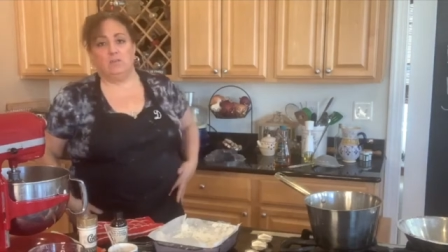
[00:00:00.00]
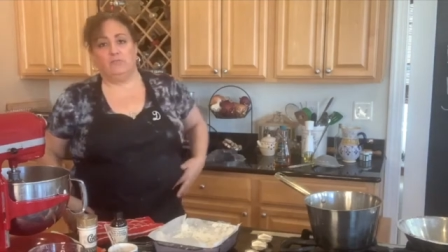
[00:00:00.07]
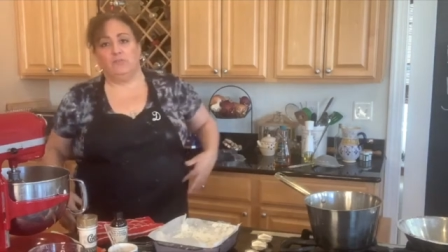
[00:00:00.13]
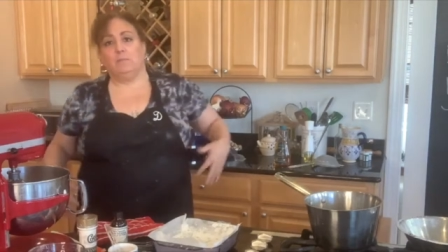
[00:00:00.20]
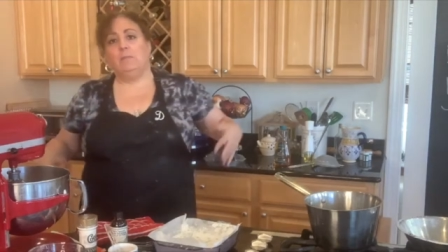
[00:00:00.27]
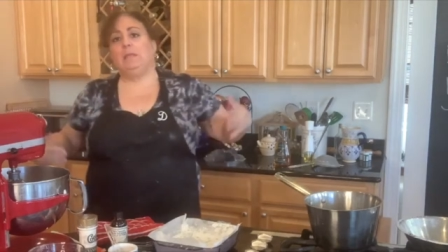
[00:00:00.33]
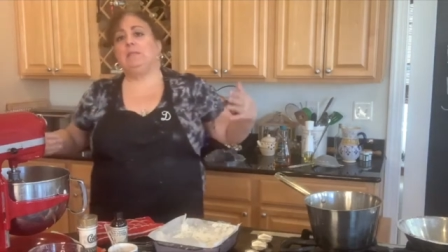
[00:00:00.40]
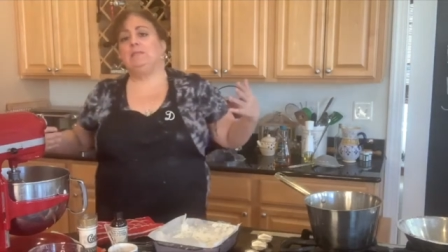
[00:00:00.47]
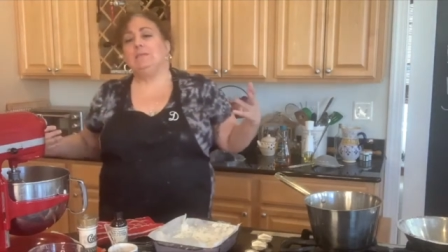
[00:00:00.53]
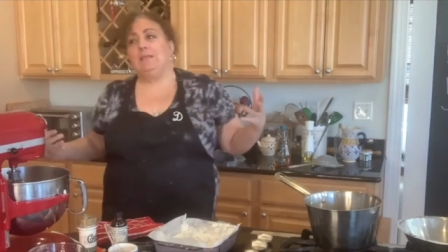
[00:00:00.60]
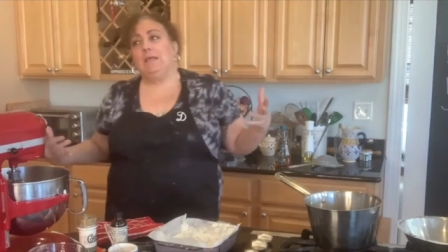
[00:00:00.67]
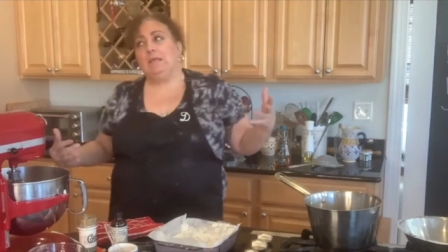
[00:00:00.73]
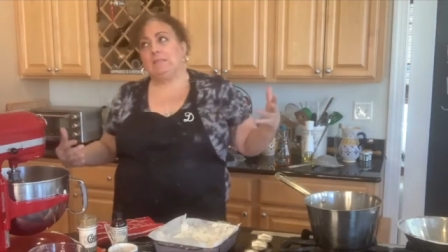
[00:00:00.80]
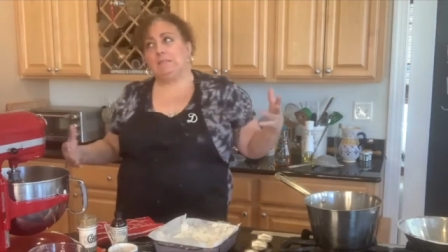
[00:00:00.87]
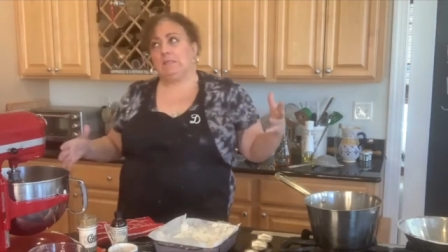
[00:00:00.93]
for me today,
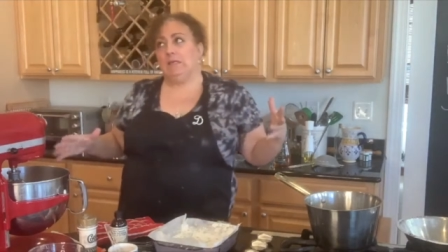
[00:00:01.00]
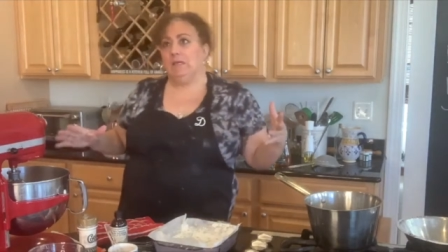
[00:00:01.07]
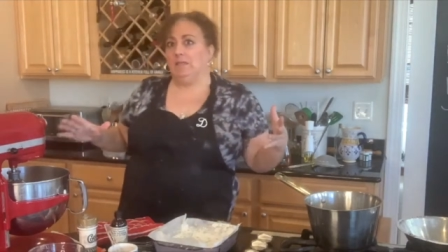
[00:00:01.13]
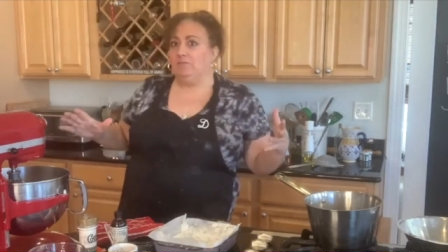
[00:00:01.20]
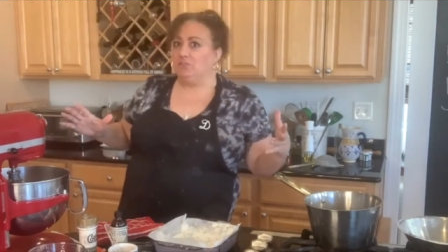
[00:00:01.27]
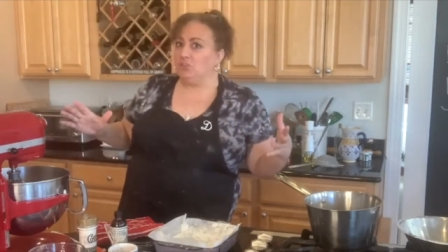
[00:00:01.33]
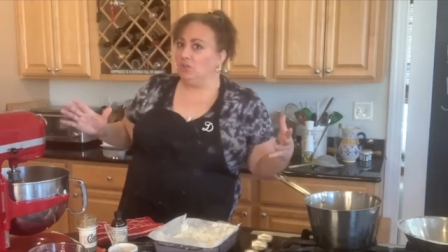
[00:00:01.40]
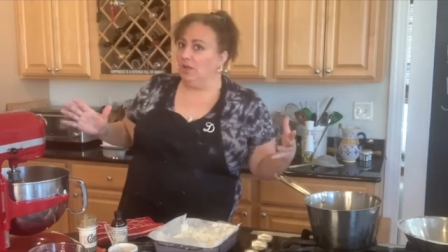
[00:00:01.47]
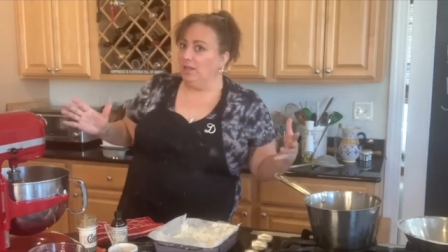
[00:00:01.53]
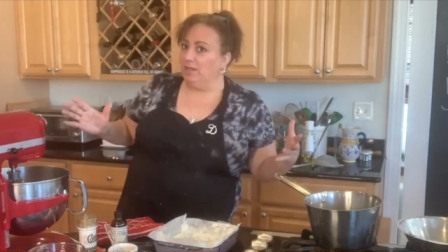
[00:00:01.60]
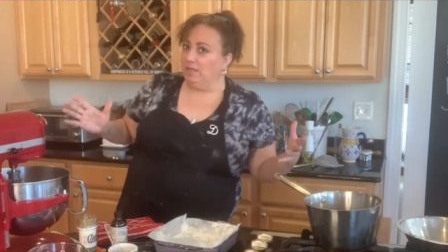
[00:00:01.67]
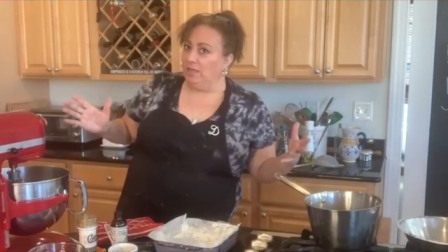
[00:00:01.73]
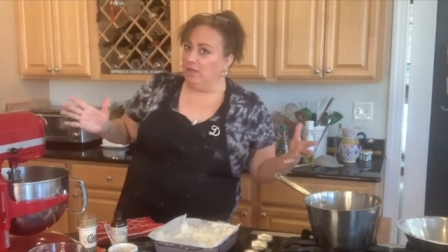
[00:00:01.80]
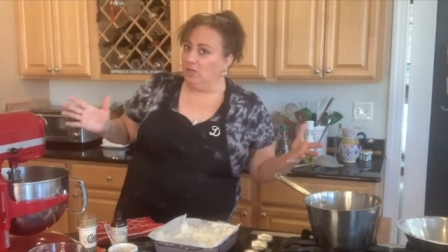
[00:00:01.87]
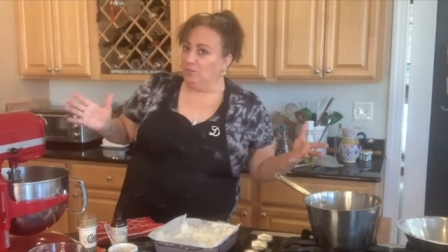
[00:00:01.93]
it's a kind of a trial
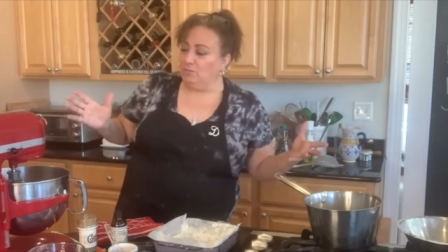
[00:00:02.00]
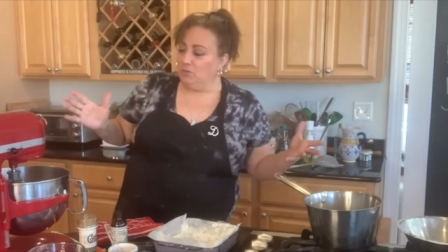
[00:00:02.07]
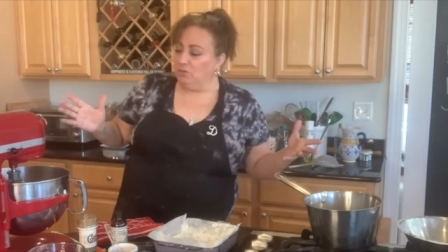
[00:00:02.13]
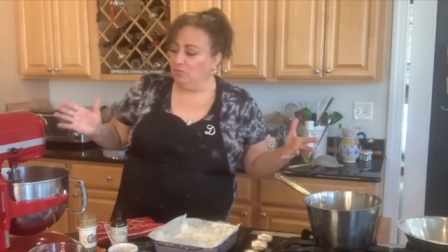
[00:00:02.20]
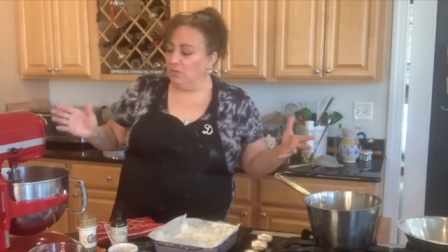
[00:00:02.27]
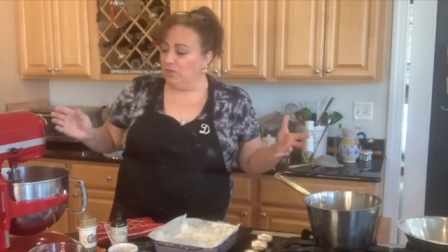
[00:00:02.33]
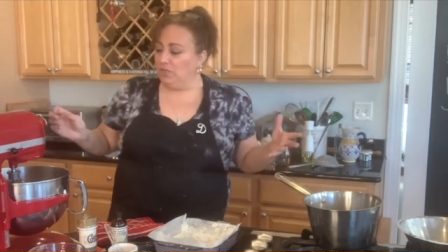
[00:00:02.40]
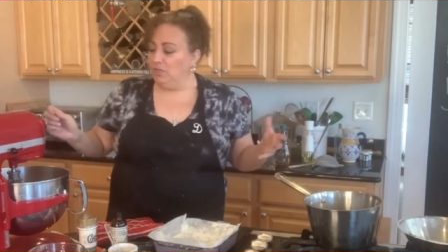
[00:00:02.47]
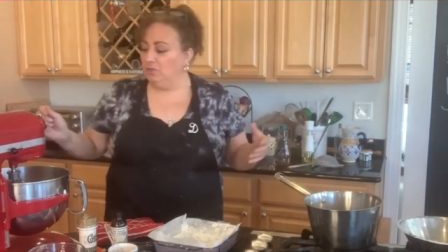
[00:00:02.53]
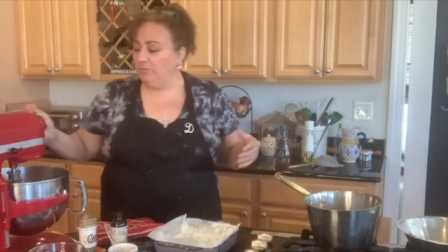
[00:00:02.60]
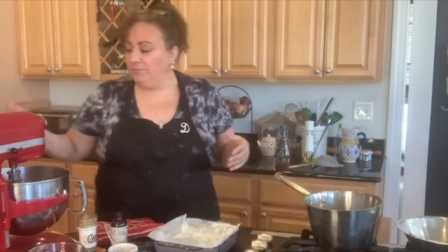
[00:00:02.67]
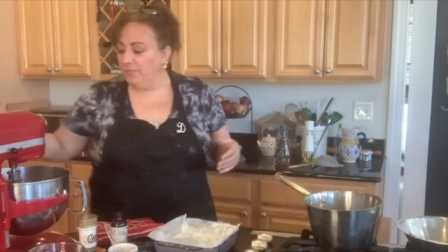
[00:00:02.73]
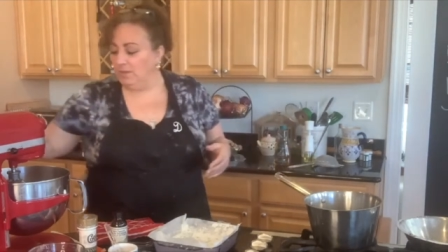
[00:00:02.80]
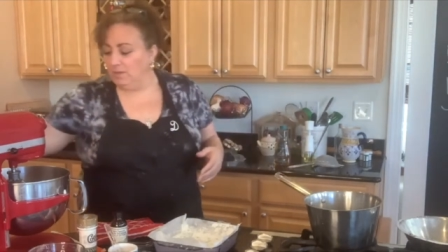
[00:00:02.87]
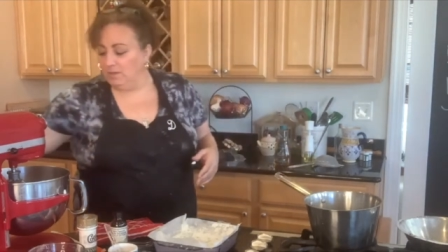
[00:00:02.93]
and error I'm doing with you,